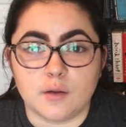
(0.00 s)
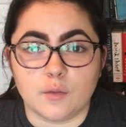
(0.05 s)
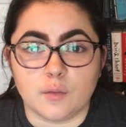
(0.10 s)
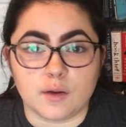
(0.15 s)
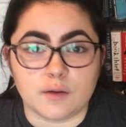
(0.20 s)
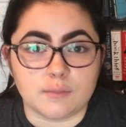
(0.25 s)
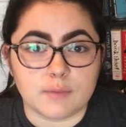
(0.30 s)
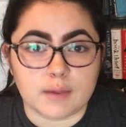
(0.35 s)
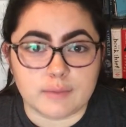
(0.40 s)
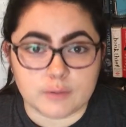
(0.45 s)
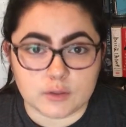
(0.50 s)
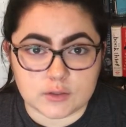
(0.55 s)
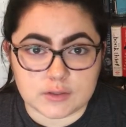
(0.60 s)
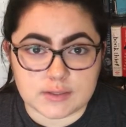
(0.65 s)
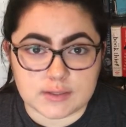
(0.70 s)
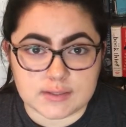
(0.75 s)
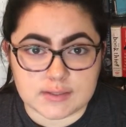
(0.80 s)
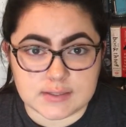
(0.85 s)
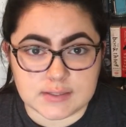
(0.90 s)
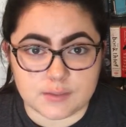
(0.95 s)
one of my
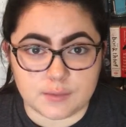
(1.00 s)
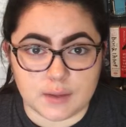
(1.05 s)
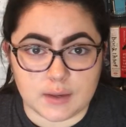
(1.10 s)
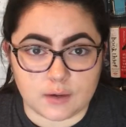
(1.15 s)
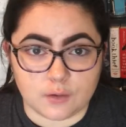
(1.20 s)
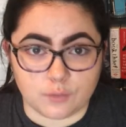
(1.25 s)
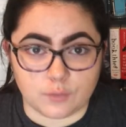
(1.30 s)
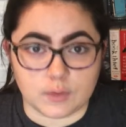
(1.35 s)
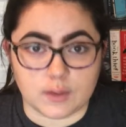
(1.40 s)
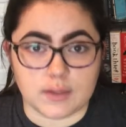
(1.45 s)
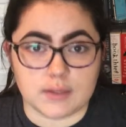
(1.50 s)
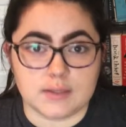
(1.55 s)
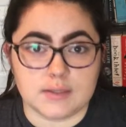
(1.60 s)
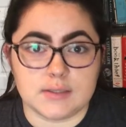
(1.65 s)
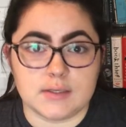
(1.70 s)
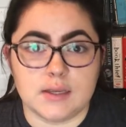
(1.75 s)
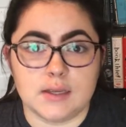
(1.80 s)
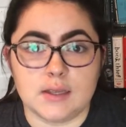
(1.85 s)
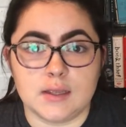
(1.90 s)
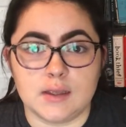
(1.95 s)
most anticipated reads
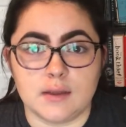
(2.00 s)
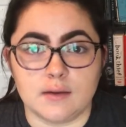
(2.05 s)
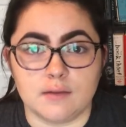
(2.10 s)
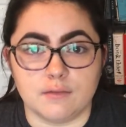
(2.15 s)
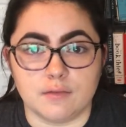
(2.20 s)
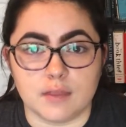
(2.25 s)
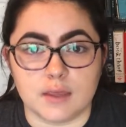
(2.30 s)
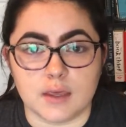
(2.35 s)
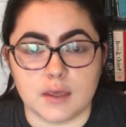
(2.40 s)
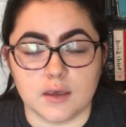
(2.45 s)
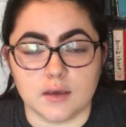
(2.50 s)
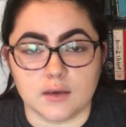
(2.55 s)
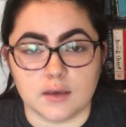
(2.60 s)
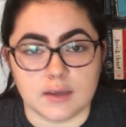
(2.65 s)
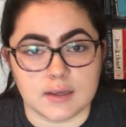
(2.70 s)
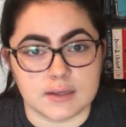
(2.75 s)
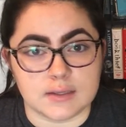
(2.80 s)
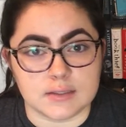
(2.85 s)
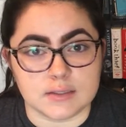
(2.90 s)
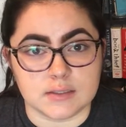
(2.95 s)
of the year
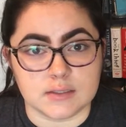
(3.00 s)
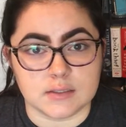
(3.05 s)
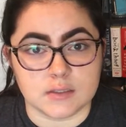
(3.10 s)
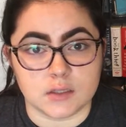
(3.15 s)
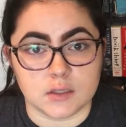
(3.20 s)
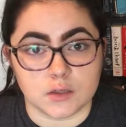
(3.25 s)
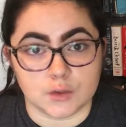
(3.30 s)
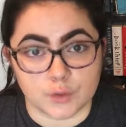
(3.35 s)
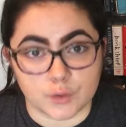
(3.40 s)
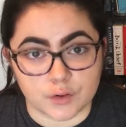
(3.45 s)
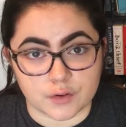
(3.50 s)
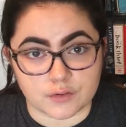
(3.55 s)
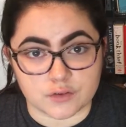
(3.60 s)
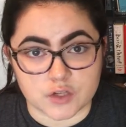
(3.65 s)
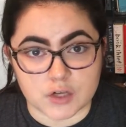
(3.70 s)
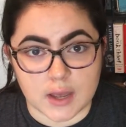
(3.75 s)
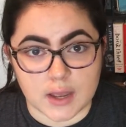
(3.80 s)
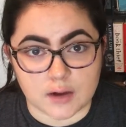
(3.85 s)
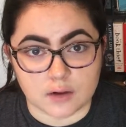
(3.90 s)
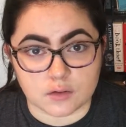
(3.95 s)
is Lord of
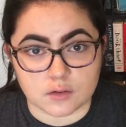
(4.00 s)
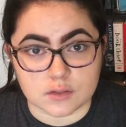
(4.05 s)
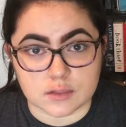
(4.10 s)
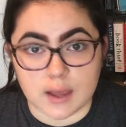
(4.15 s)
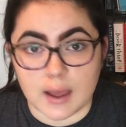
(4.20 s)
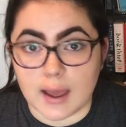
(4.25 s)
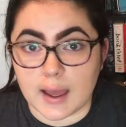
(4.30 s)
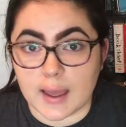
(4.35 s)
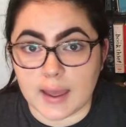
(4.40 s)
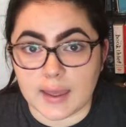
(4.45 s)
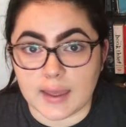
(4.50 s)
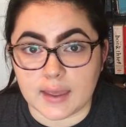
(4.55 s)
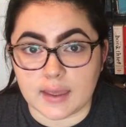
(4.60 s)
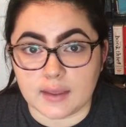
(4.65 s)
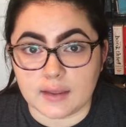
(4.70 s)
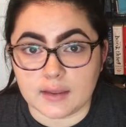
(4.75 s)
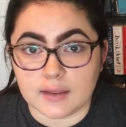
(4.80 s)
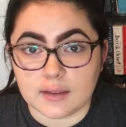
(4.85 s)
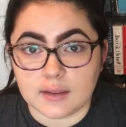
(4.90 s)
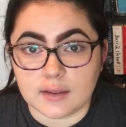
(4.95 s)
Shadows.
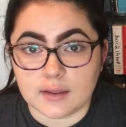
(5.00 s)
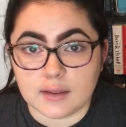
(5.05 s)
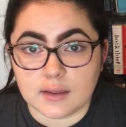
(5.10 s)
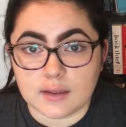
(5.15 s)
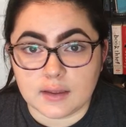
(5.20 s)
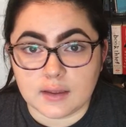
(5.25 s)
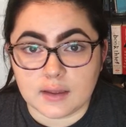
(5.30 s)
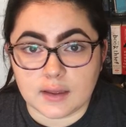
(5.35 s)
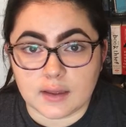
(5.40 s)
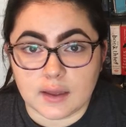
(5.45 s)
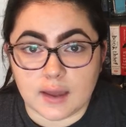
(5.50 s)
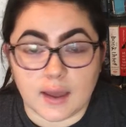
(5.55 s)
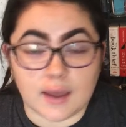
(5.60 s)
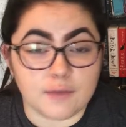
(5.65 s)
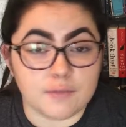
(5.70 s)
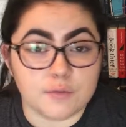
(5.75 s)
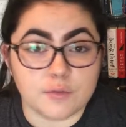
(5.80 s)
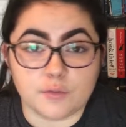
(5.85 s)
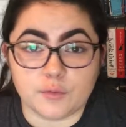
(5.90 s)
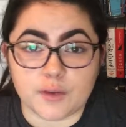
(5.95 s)

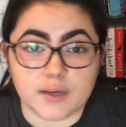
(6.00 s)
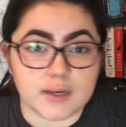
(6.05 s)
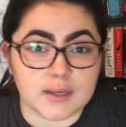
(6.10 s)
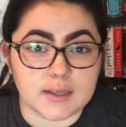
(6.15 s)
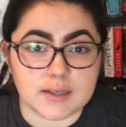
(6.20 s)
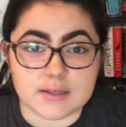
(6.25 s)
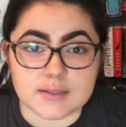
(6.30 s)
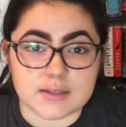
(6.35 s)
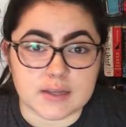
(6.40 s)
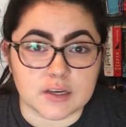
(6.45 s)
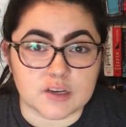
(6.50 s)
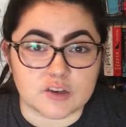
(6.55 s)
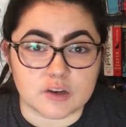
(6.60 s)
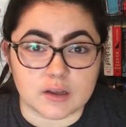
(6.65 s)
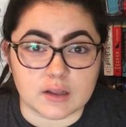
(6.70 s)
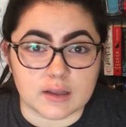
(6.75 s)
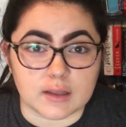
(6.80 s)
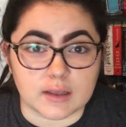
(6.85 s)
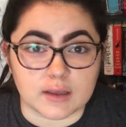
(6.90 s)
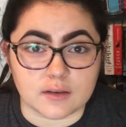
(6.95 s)
I've been reading Cassandra
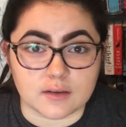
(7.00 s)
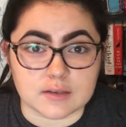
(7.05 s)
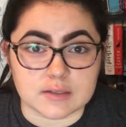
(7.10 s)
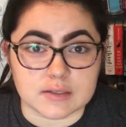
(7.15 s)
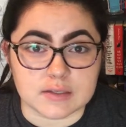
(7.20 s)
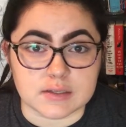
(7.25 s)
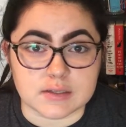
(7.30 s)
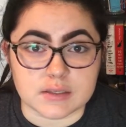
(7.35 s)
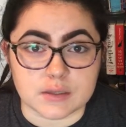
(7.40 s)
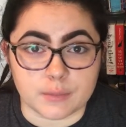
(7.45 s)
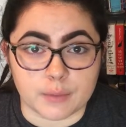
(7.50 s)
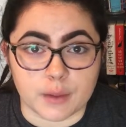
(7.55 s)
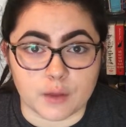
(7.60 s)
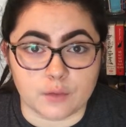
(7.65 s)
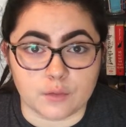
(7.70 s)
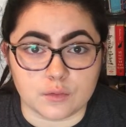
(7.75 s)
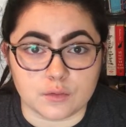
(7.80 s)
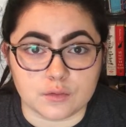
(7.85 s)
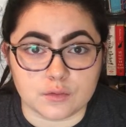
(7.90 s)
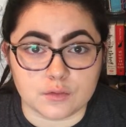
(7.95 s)
Clare since
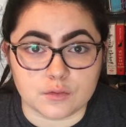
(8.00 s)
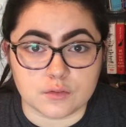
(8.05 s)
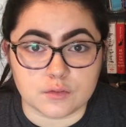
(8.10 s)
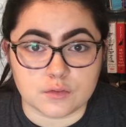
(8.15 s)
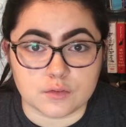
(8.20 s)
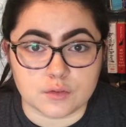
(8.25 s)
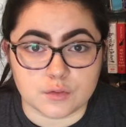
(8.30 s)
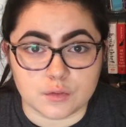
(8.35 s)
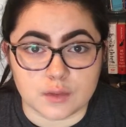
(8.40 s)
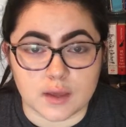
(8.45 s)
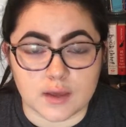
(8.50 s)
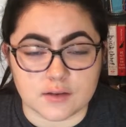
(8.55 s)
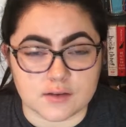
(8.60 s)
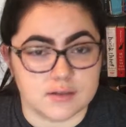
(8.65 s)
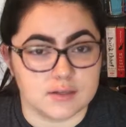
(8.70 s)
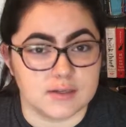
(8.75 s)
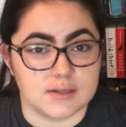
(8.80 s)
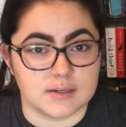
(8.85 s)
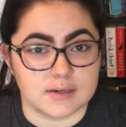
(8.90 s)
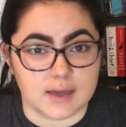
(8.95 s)
about
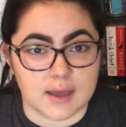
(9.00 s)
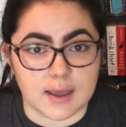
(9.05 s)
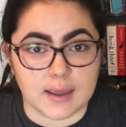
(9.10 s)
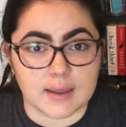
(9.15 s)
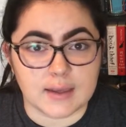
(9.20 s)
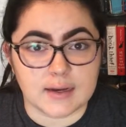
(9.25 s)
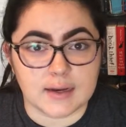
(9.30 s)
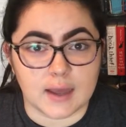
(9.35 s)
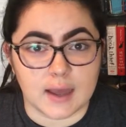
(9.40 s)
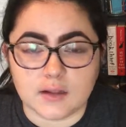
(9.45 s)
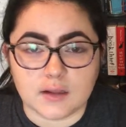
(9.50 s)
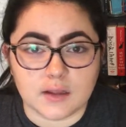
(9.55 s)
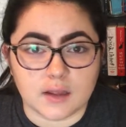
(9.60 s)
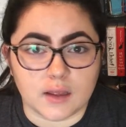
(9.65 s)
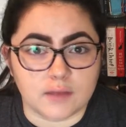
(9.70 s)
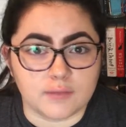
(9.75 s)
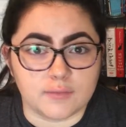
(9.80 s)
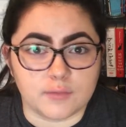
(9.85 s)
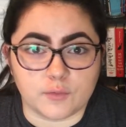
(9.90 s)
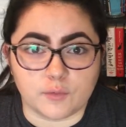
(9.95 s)
2009.
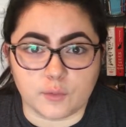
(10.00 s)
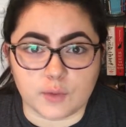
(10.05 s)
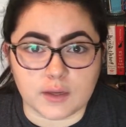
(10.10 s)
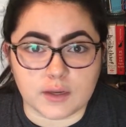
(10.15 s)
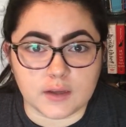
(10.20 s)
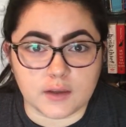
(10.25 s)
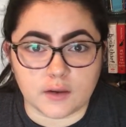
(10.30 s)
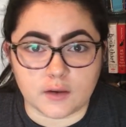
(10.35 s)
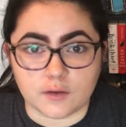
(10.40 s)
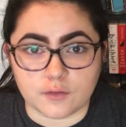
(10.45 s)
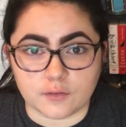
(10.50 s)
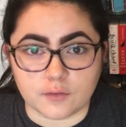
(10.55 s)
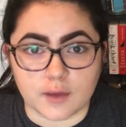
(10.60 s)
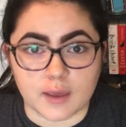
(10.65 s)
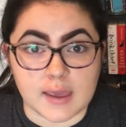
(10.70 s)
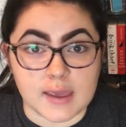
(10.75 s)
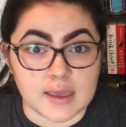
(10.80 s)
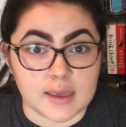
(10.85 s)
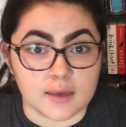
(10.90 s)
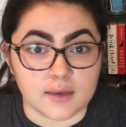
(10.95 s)
I've been reading her for
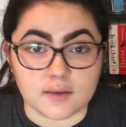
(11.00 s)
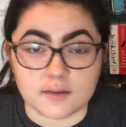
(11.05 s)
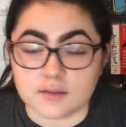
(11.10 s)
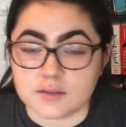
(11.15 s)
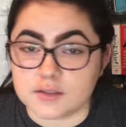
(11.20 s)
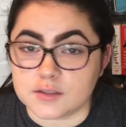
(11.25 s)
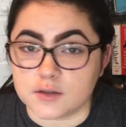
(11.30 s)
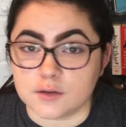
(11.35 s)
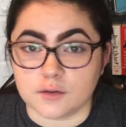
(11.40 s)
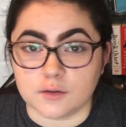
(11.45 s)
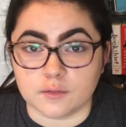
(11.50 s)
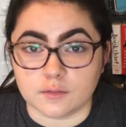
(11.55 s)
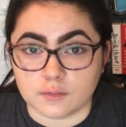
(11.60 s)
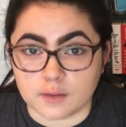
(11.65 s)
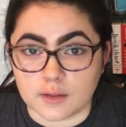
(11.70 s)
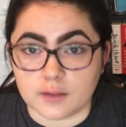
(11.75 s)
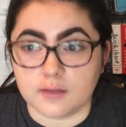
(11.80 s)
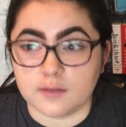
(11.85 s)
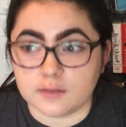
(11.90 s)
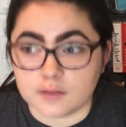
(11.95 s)
8 years, so
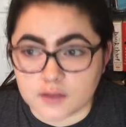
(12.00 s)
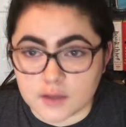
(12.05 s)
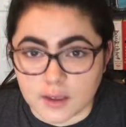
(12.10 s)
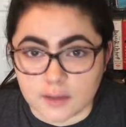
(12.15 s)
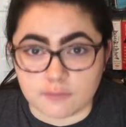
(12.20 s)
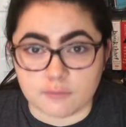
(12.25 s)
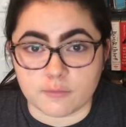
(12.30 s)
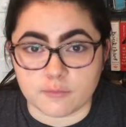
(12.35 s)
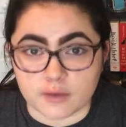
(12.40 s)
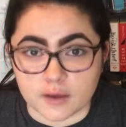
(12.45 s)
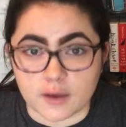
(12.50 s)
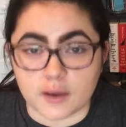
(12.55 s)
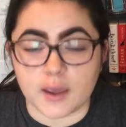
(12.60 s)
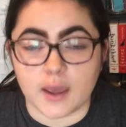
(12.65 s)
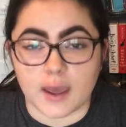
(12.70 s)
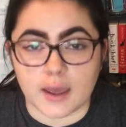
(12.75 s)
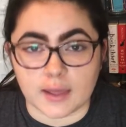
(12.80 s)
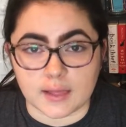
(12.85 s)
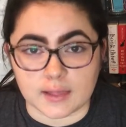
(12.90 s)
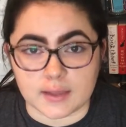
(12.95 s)
I'm very
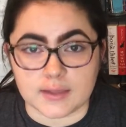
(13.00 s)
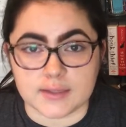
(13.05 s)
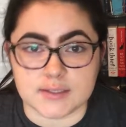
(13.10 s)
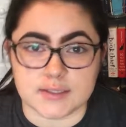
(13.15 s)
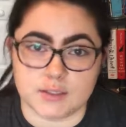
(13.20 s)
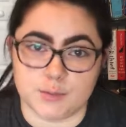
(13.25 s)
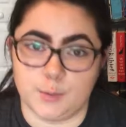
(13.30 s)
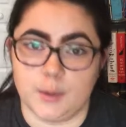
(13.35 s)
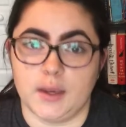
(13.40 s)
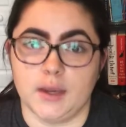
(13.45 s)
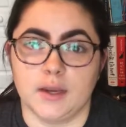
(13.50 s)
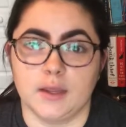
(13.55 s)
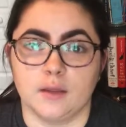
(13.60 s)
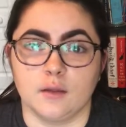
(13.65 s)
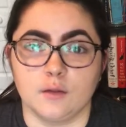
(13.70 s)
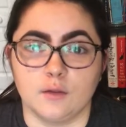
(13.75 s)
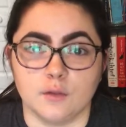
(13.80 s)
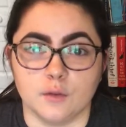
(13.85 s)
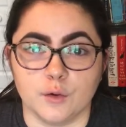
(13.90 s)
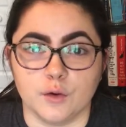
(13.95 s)
highly
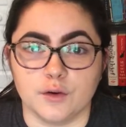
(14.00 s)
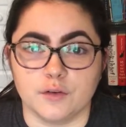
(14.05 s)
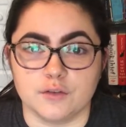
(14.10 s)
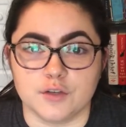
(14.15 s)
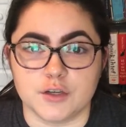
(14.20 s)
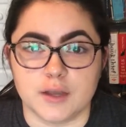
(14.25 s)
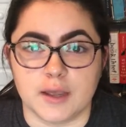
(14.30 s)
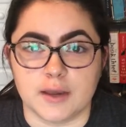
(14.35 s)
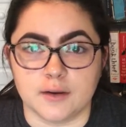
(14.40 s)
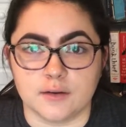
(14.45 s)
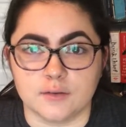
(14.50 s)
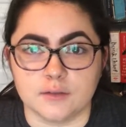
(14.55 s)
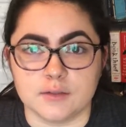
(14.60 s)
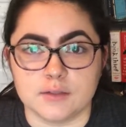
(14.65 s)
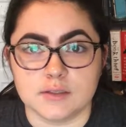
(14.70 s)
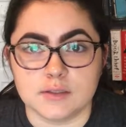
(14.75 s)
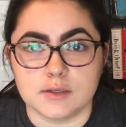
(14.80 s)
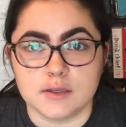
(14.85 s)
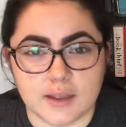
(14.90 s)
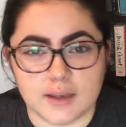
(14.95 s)
anticipating Lord of
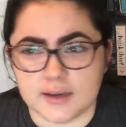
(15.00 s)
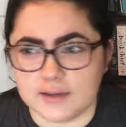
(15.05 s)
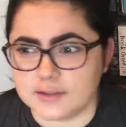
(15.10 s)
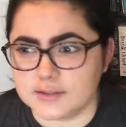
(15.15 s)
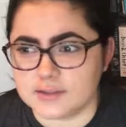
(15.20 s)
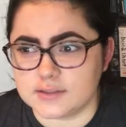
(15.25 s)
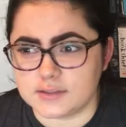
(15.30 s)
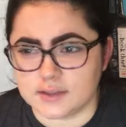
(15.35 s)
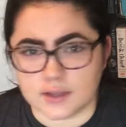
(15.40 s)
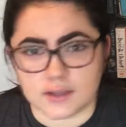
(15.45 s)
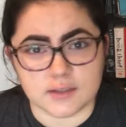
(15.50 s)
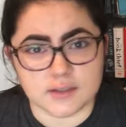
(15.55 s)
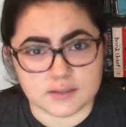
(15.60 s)
Shadows, and it's